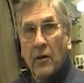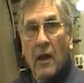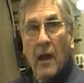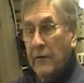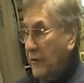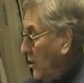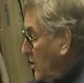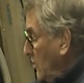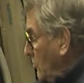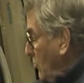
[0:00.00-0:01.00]
after the
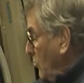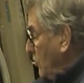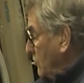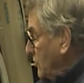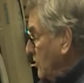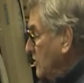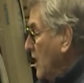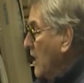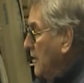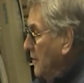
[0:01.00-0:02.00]
internals was
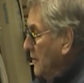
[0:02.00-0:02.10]
done.